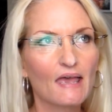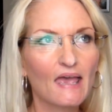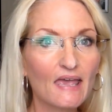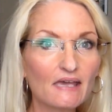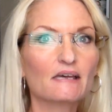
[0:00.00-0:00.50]

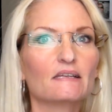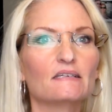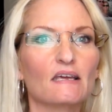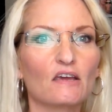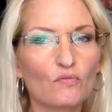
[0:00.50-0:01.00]

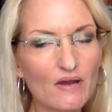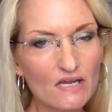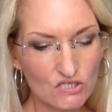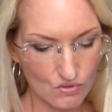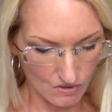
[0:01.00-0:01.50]
and a
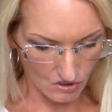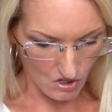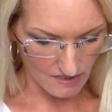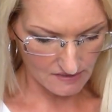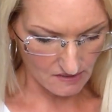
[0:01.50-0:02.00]
grand total
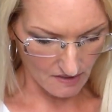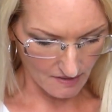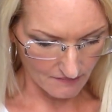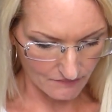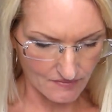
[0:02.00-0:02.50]
loss
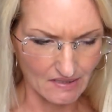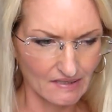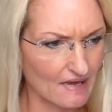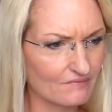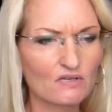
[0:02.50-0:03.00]
of
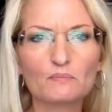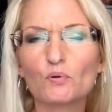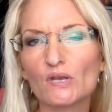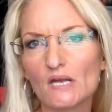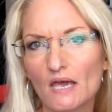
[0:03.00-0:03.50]

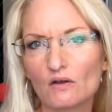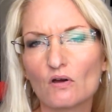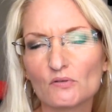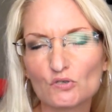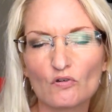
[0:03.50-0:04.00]
11.9,
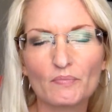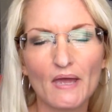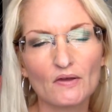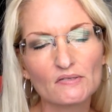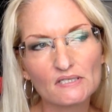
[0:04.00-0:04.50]
almost 12
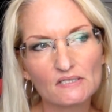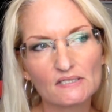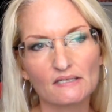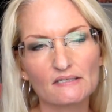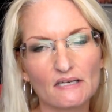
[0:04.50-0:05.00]
pounds
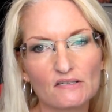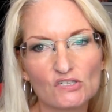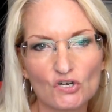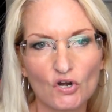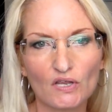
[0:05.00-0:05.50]
since I
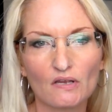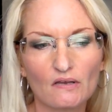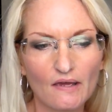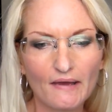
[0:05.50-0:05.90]
started.